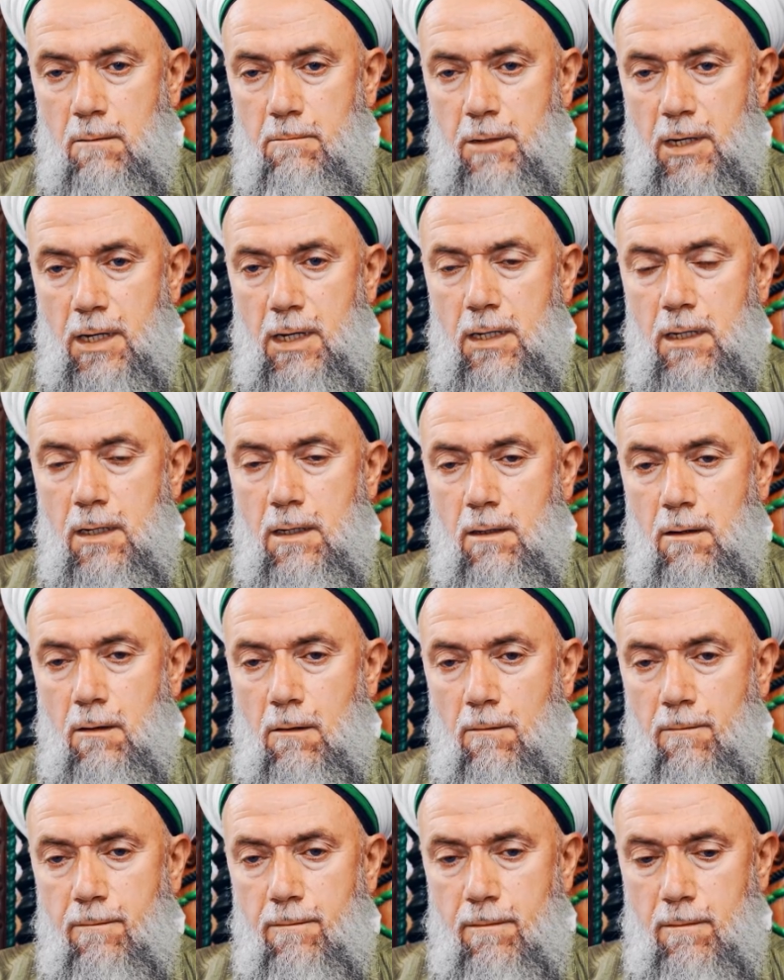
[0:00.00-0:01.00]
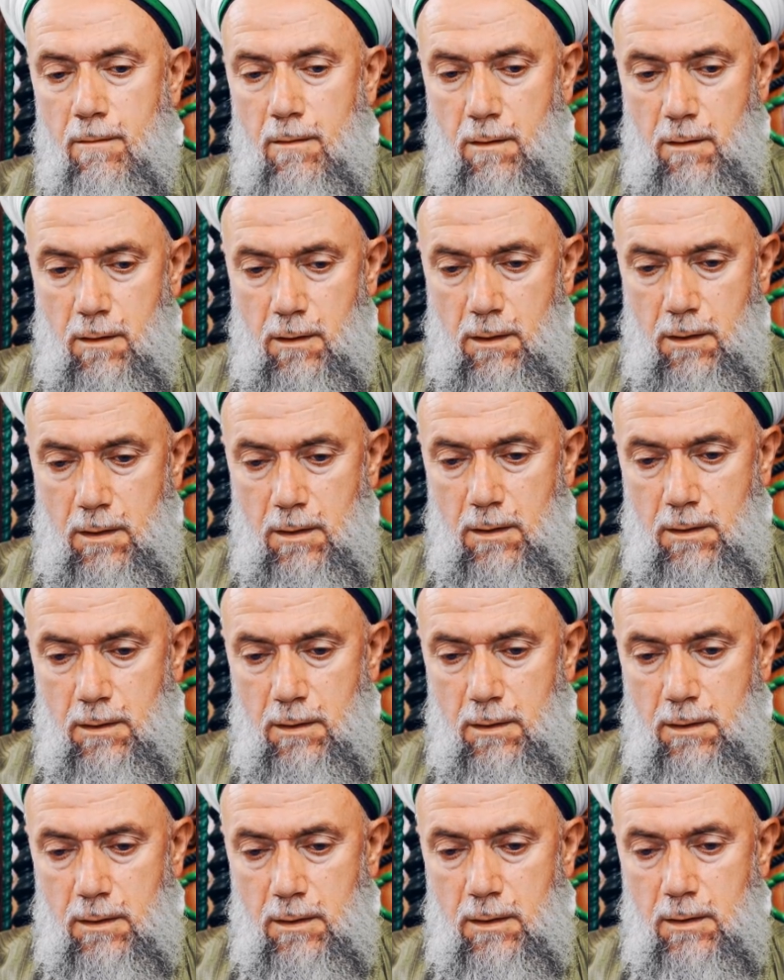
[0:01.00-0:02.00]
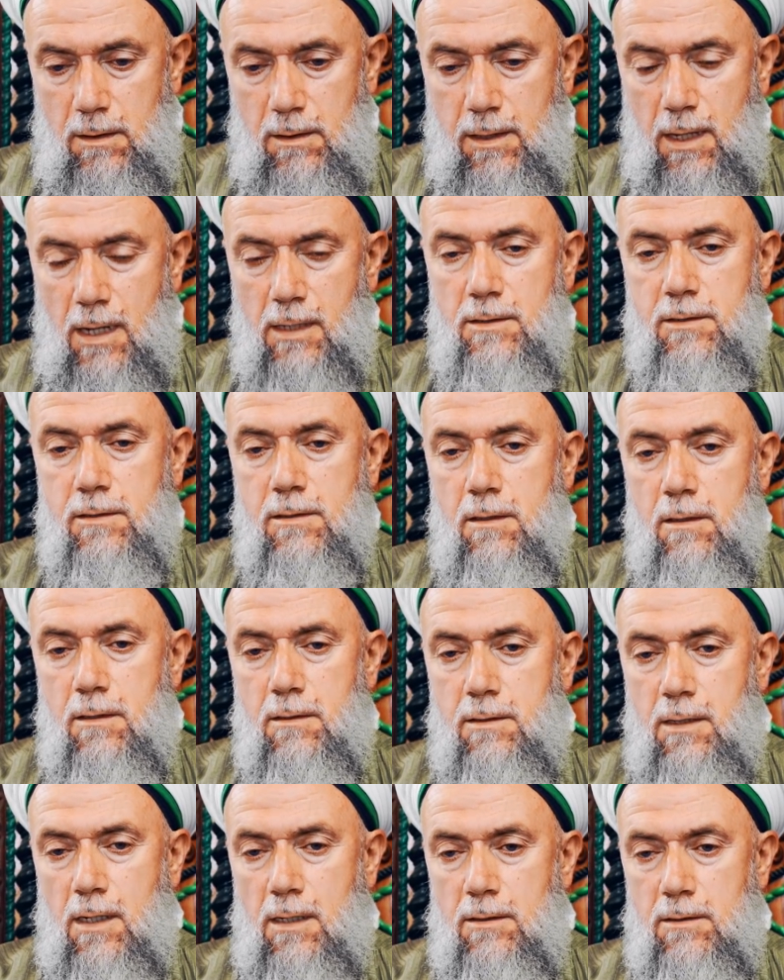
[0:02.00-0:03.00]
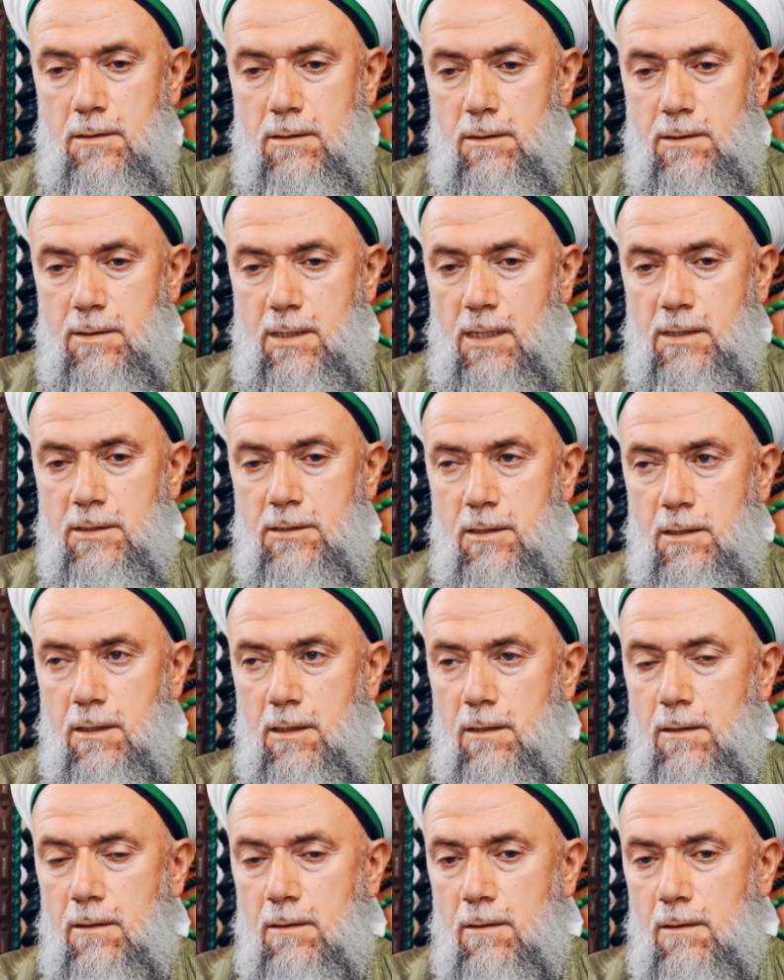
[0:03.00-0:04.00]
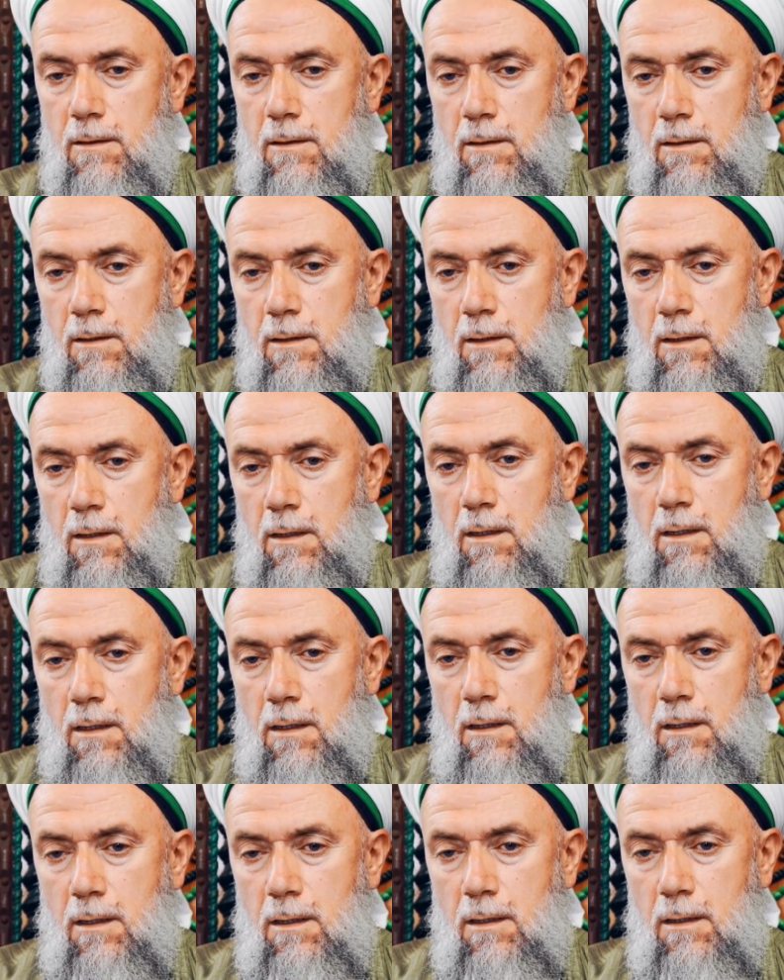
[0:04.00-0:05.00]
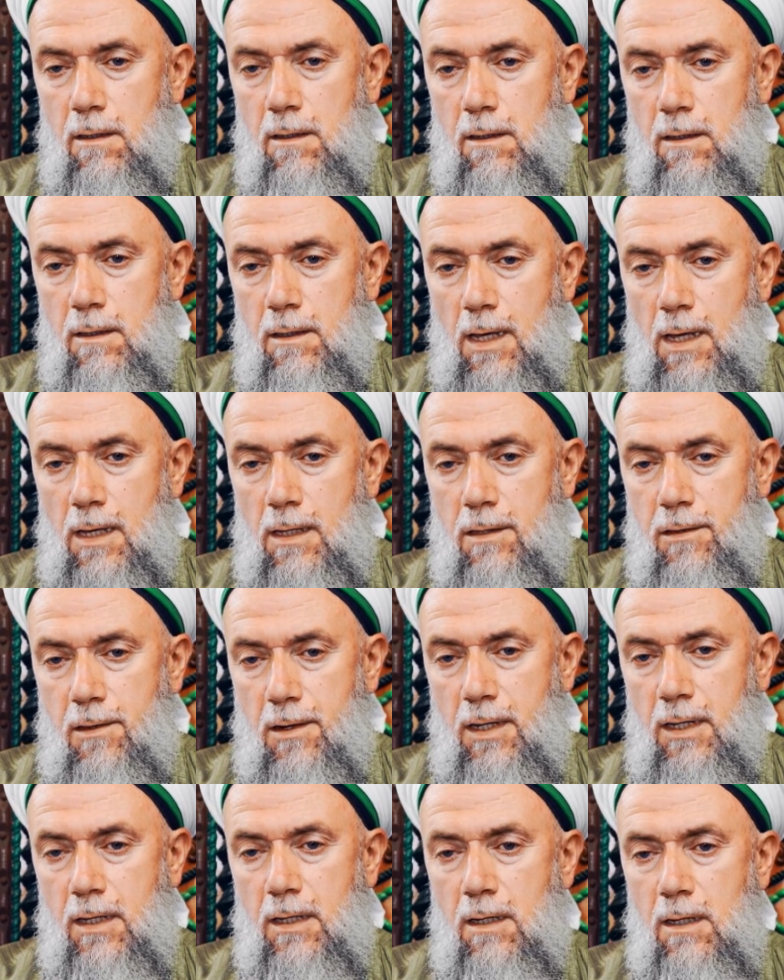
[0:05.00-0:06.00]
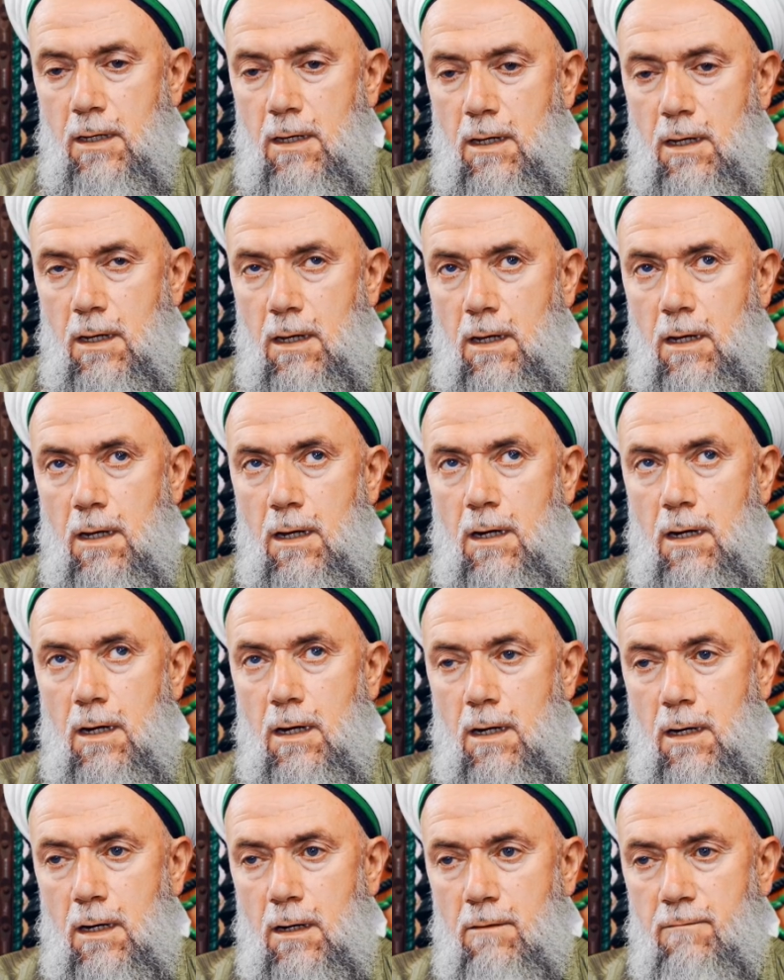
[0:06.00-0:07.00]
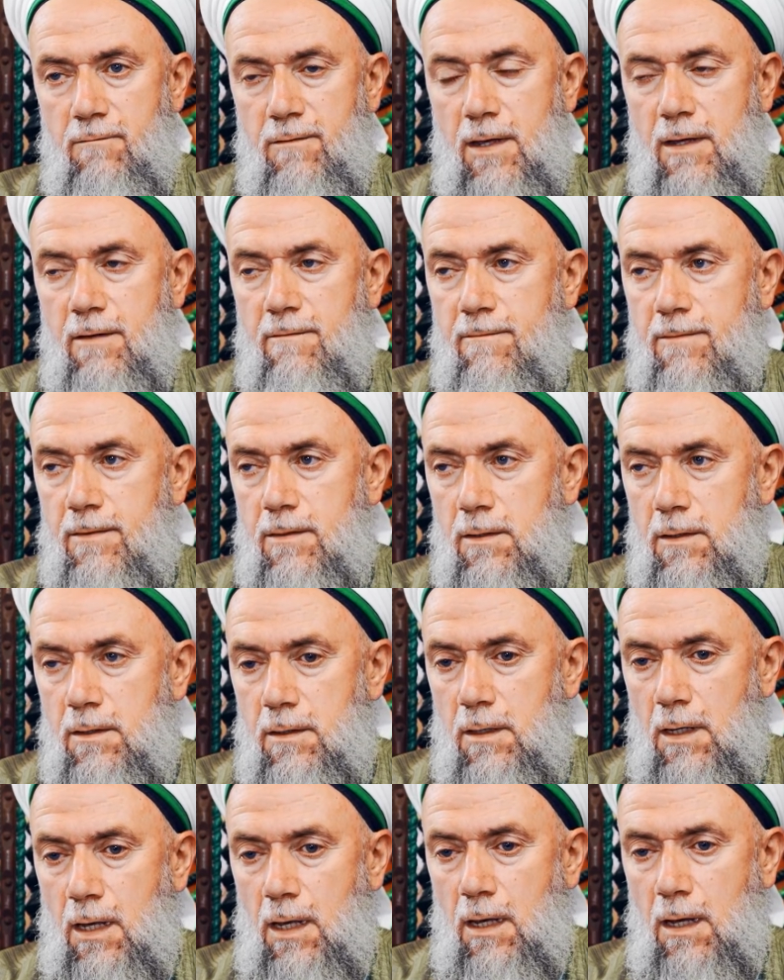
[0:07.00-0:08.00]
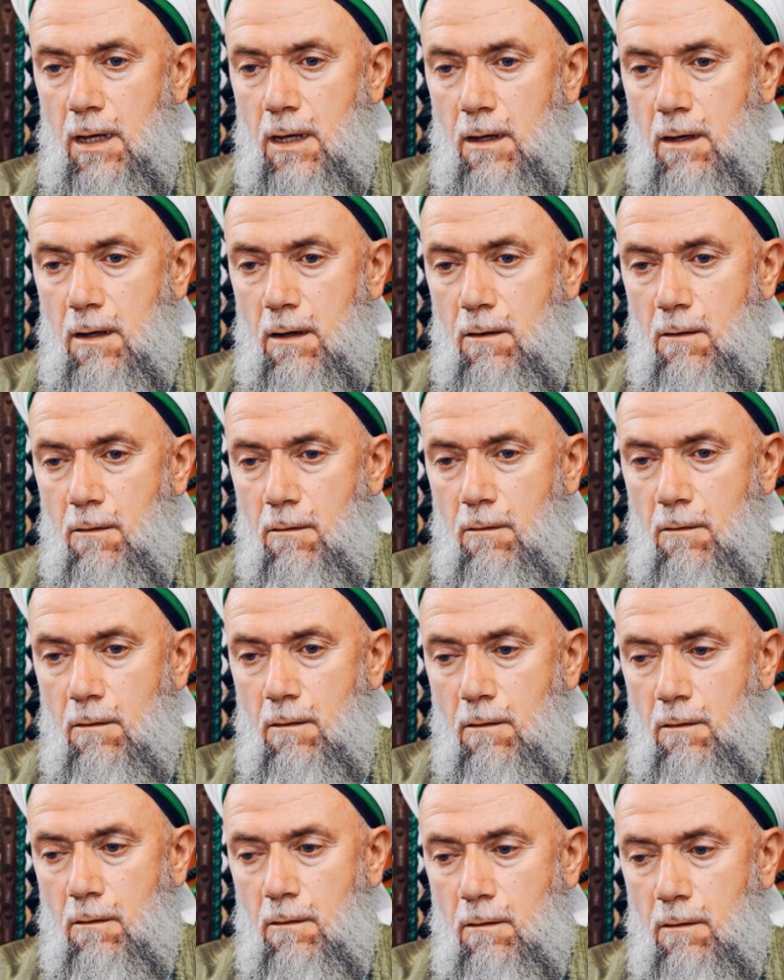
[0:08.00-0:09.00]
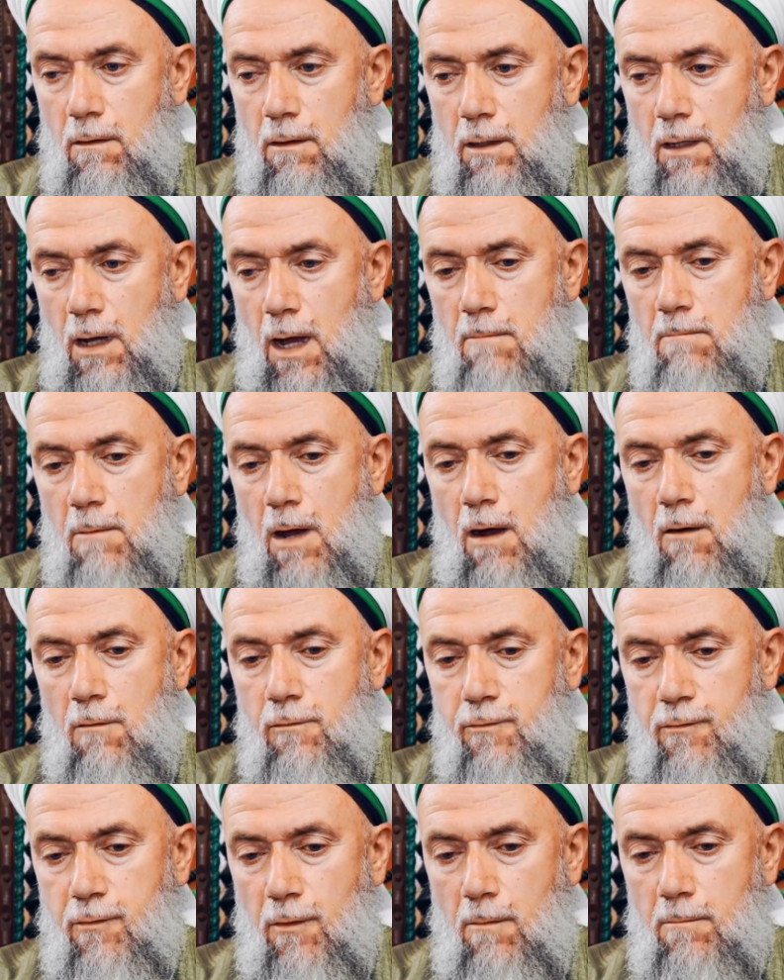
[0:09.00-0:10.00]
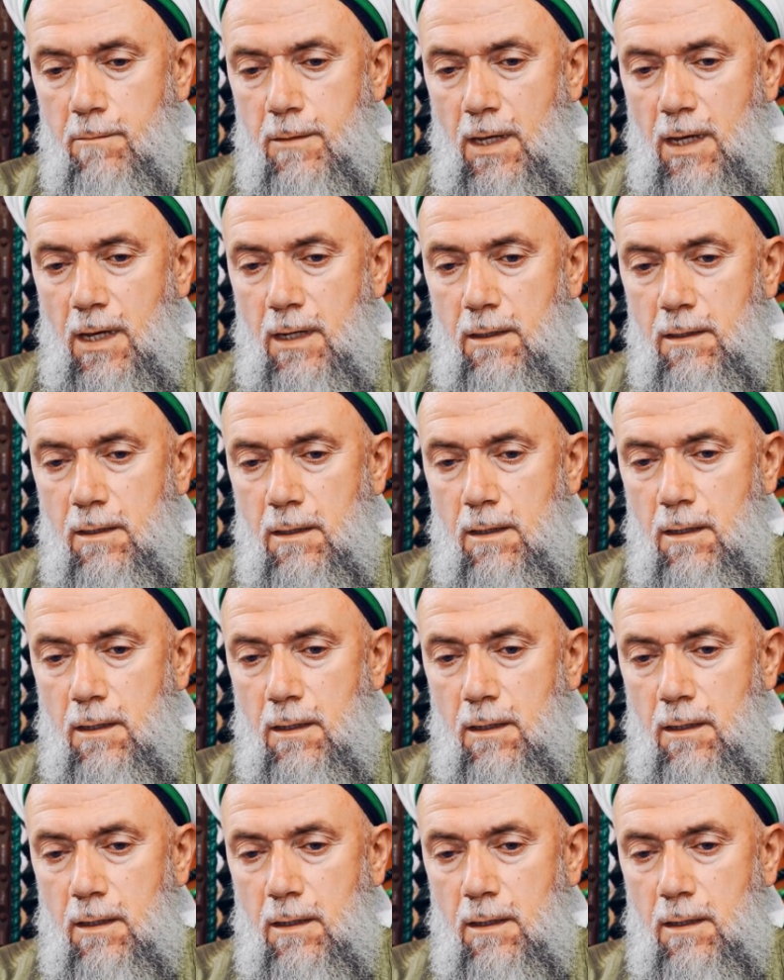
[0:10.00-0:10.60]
beginning of 10th century, there are three waves, they come out from there.